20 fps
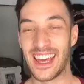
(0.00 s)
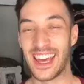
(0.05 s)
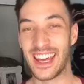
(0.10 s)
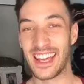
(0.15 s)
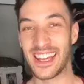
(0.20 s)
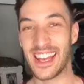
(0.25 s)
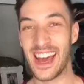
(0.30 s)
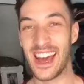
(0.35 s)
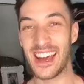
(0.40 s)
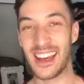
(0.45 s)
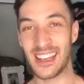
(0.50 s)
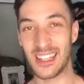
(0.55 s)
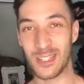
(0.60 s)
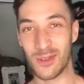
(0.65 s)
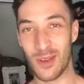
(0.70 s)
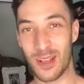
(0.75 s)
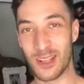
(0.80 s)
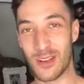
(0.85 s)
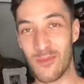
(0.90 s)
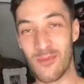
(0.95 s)
Hey
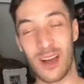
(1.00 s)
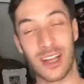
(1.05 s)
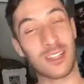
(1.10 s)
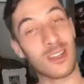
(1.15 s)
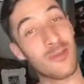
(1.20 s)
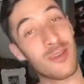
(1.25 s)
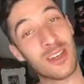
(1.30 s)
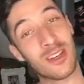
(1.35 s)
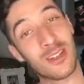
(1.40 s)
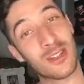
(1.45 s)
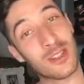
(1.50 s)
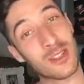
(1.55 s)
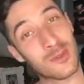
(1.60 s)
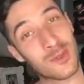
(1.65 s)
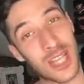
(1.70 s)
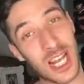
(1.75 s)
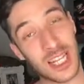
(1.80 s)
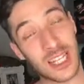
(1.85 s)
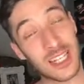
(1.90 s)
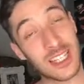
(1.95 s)
guys, welcome back to my
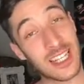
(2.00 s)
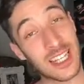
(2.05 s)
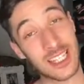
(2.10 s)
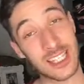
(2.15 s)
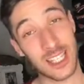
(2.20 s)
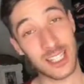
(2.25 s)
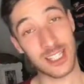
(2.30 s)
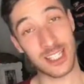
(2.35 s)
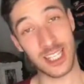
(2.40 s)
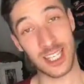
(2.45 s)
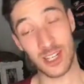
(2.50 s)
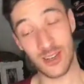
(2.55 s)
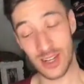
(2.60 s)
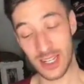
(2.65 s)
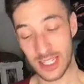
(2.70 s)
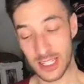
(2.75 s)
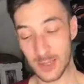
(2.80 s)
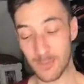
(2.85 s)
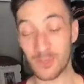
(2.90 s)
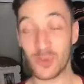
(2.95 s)
YouTube channel Dancer
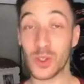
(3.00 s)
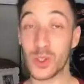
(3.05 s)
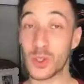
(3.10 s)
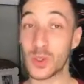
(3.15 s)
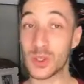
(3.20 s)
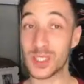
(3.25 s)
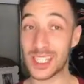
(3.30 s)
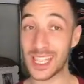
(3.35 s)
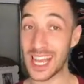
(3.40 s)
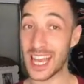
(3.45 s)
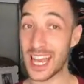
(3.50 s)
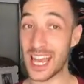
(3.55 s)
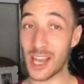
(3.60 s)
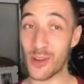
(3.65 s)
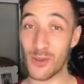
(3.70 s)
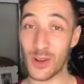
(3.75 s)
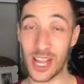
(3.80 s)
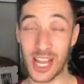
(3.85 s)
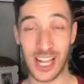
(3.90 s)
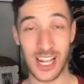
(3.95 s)
Secrets.
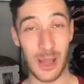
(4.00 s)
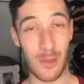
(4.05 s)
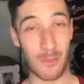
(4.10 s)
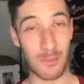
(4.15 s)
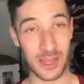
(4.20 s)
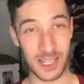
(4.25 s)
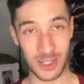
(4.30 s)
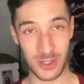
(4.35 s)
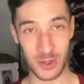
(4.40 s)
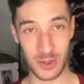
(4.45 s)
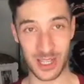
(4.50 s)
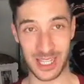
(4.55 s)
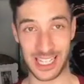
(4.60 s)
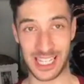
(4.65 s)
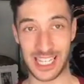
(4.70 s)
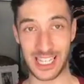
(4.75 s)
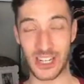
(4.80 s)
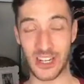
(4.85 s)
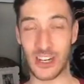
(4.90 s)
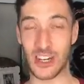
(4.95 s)
Today what I'm gonna be doing
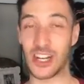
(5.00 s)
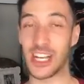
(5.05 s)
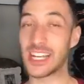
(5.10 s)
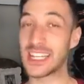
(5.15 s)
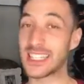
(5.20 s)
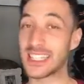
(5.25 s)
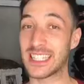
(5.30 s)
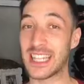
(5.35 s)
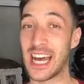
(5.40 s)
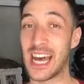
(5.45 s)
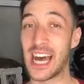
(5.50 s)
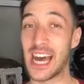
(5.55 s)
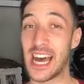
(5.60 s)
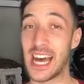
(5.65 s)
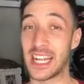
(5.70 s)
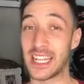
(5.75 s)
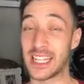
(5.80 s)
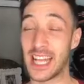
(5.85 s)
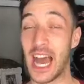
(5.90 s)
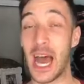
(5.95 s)
here is
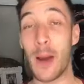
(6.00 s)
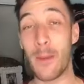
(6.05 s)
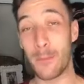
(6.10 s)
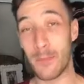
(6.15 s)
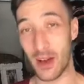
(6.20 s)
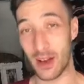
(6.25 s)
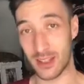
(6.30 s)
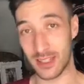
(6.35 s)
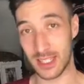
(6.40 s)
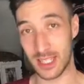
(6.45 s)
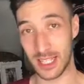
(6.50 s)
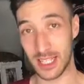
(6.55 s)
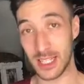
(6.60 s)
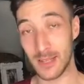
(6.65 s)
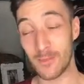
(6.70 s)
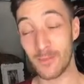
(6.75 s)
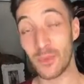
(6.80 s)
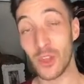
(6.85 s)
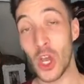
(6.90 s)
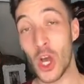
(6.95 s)
an
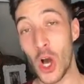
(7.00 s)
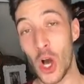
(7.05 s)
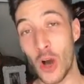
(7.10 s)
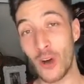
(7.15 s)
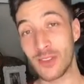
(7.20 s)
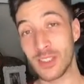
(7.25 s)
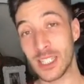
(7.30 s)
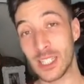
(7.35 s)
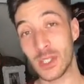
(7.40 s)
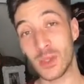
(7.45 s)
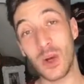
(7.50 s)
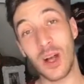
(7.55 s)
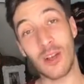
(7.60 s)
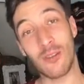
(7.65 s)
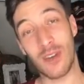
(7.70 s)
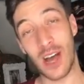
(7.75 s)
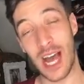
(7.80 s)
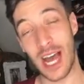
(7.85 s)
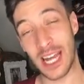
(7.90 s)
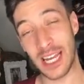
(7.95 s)
unboxing of the
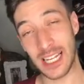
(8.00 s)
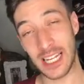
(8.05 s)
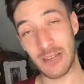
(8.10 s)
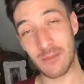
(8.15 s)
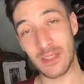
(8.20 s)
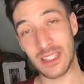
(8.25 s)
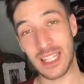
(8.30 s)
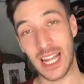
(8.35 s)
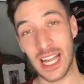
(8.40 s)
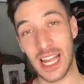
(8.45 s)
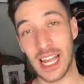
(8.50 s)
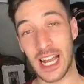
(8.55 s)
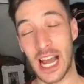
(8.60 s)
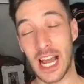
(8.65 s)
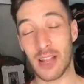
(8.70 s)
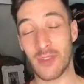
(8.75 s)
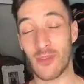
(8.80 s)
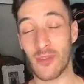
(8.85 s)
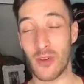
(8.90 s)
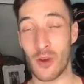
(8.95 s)
12 items that I
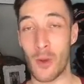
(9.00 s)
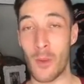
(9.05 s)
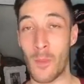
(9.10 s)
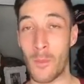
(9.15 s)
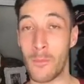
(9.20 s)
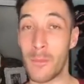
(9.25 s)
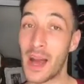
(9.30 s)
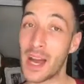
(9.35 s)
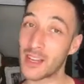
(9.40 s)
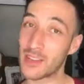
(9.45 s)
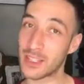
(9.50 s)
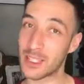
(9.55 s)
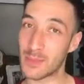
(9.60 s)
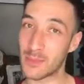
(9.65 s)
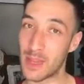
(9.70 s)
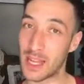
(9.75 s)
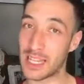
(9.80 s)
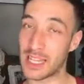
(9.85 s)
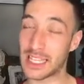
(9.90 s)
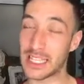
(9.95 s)
got from MAC
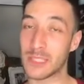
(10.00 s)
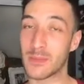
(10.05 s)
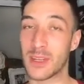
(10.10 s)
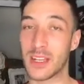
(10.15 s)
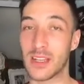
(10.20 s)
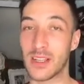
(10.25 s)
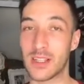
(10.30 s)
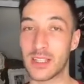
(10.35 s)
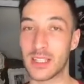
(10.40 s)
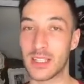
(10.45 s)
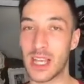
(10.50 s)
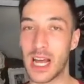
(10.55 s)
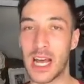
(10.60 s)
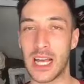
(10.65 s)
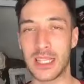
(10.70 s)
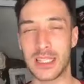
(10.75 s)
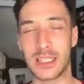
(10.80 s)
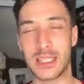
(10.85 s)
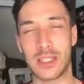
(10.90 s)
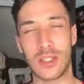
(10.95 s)
Cosmetics because
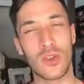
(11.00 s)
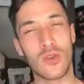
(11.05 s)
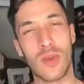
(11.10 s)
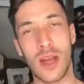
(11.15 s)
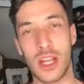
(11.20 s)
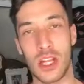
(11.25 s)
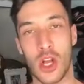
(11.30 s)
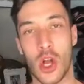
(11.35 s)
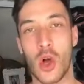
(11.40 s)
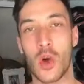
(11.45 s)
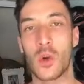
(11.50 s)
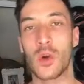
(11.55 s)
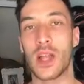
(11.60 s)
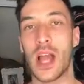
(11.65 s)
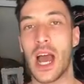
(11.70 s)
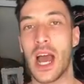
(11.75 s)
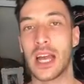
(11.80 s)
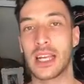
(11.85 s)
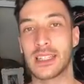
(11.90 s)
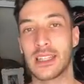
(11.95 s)
as you might know,
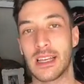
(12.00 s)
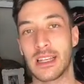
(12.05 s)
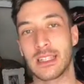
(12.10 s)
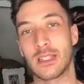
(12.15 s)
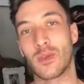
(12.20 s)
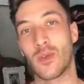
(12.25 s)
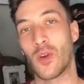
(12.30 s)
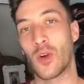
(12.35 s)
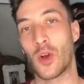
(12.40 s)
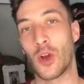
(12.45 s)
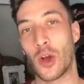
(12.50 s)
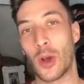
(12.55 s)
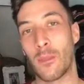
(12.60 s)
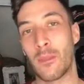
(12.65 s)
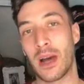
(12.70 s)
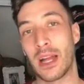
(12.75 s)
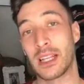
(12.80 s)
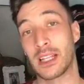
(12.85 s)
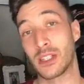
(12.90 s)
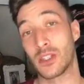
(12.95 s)
I dance for
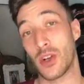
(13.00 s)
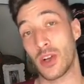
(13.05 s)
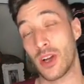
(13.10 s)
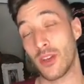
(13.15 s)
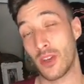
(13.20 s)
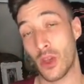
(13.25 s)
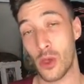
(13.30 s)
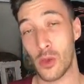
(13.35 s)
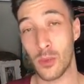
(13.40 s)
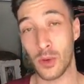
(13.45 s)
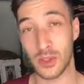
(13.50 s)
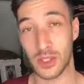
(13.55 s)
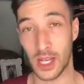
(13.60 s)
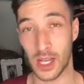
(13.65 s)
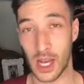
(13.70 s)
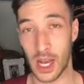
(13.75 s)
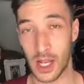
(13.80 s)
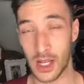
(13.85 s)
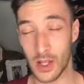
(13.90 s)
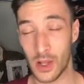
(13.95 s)
Ballet Trockadero de
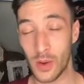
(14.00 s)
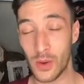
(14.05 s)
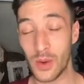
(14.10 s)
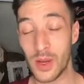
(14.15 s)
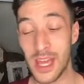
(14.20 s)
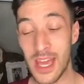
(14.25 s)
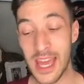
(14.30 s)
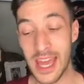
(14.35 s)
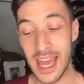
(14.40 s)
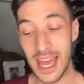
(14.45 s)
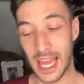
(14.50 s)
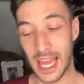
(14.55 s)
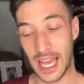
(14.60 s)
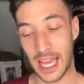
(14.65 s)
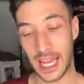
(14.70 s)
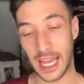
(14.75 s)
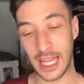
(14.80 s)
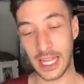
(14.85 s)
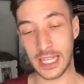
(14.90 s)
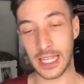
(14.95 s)
Monte Carlo
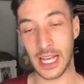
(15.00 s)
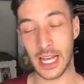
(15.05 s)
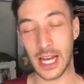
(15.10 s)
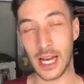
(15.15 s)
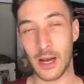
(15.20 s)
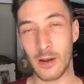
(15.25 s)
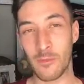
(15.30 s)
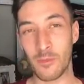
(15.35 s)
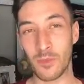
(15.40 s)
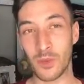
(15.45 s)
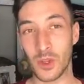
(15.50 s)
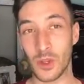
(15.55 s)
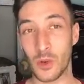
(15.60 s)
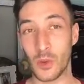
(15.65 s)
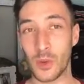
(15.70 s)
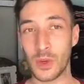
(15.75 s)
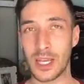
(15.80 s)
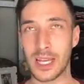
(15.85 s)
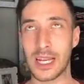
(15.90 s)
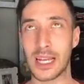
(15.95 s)
and
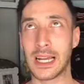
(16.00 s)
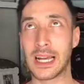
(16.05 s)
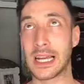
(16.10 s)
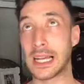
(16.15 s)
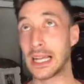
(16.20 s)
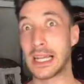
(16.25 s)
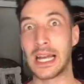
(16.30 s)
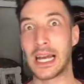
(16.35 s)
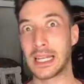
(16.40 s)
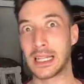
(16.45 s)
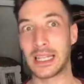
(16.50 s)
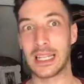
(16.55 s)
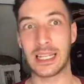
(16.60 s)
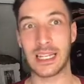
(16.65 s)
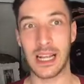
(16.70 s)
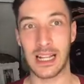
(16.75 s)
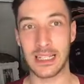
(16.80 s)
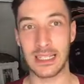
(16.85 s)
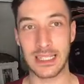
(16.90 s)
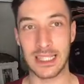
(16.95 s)
um, we gladly
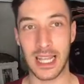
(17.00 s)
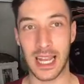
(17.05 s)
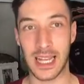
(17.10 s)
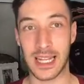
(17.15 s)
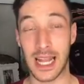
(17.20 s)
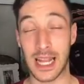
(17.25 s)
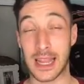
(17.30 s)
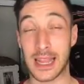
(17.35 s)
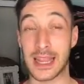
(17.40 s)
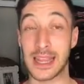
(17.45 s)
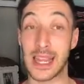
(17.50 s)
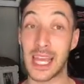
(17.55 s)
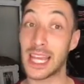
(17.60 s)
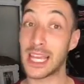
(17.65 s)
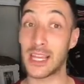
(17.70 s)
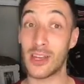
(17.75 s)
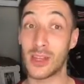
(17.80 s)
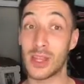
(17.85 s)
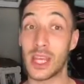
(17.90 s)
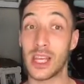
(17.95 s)
can say that
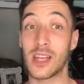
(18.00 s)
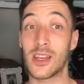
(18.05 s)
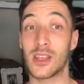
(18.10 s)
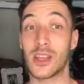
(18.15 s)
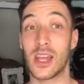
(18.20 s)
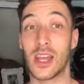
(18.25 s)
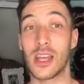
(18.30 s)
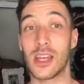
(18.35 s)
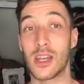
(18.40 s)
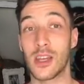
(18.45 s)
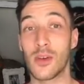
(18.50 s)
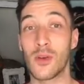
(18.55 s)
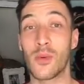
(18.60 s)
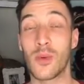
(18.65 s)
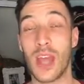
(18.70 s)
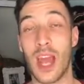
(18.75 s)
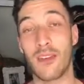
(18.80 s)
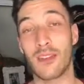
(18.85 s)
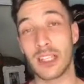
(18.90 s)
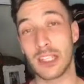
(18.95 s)
thank you, thank you, thank you.
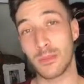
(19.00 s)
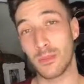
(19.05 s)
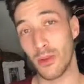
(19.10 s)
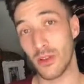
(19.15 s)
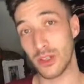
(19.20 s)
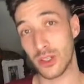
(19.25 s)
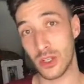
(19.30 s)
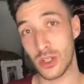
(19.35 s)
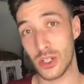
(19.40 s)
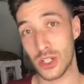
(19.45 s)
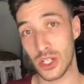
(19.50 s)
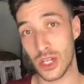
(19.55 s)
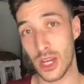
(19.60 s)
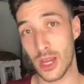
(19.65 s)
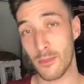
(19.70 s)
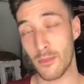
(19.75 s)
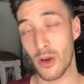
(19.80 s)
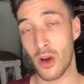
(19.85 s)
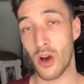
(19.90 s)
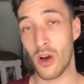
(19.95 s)
We have the
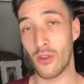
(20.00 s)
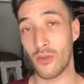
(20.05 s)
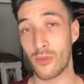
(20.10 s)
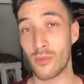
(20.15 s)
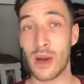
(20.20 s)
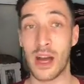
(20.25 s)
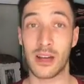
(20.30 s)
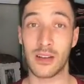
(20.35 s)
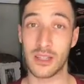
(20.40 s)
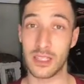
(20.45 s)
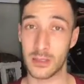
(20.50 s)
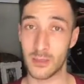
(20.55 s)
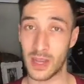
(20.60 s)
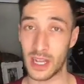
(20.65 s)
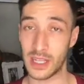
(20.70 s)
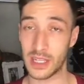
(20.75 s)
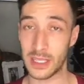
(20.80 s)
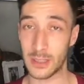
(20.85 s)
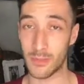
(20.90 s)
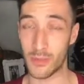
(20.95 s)
sponsorship of MAC
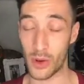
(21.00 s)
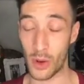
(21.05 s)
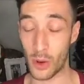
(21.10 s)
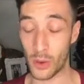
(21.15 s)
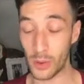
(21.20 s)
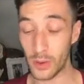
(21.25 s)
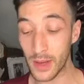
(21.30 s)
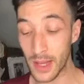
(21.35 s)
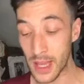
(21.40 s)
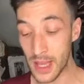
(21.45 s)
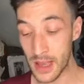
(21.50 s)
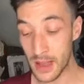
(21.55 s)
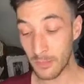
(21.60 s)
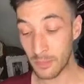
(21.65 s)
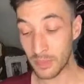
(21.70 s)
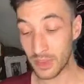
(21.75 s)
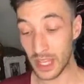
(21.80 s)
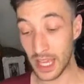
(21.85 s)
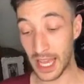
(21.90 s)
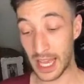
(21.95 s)
Cosmetics Pro
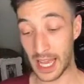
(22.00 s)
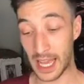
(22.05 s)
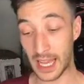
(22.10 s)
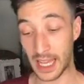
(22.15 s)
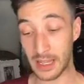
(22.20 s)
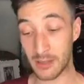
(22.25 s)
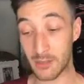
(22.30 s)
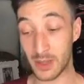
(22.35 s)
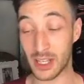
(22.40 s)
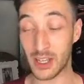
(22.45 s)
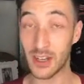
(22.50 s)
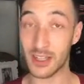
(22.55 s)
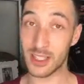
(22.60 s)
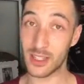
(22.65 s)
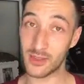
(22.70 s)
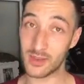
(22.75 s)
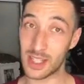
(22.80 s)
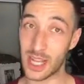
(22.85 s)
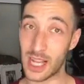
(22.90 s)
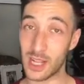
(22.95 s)
and
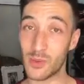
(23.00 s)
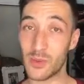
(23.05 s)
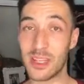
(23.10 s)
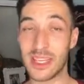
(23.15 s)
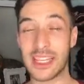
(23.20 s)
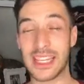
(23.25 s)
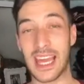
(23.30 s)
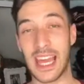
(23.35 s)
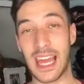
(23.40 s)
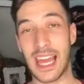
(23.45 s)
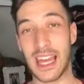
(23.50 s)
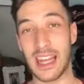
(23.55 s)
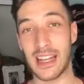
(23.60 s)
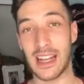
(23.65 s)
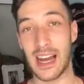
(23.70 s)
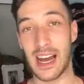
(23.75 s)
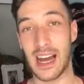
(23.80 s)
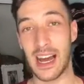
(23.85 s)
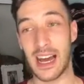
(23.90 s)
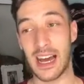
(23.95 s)
because of that we
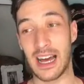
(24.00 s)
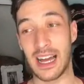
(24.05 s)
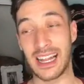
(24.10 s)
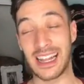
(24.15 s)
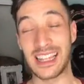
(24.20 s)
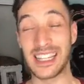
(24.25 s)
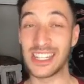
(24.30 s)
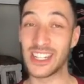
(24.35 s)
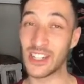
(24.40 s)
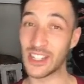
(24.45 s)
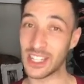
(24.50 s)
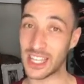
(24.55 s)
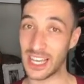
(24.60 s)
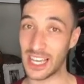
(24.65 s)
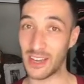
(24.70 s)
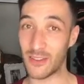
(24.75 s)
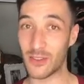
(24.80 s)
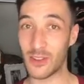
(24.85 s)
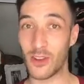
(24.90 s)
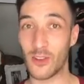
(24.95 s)
get a little
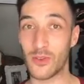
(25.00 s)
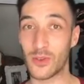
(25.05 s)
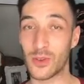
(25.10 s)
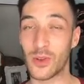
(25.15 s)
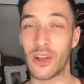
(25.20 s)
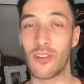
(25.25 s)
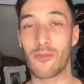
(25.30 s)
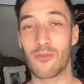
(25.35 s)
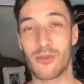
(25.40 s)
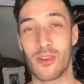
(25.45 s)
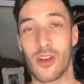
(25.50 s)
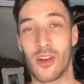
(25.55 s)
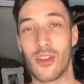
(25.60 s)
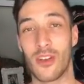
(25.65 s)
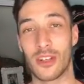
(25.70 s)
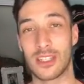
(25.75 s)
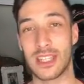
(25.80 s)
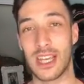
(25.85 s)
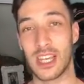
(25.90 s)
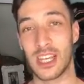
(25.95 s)
gift of 12
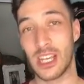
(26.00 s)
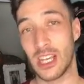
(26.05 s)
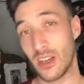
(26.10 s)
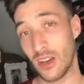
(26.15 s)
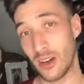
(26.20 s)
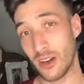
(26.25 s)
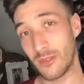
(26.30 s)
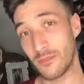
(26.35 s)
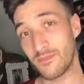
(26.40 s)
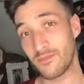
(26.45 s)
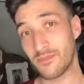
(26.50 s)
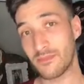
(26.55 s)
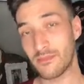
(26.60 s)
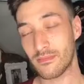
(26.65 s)
products a year